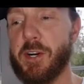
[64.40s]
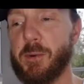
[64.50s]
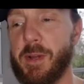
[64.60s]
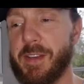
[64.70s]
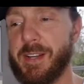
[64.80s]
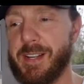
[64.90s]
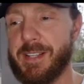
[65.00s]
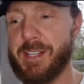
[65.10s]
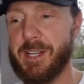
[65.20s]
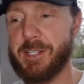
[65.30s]
with it. It's
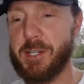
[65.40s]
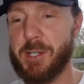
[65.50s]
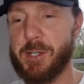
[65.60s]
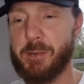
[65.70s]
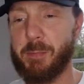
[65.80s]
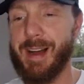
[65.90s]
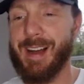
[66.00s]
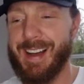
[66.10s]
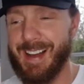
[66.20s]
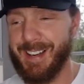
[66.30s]
such a huge
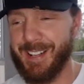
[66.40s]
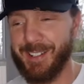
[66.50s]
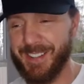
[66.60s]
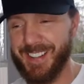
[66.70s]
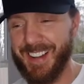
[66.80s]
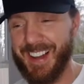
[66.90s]
bottle.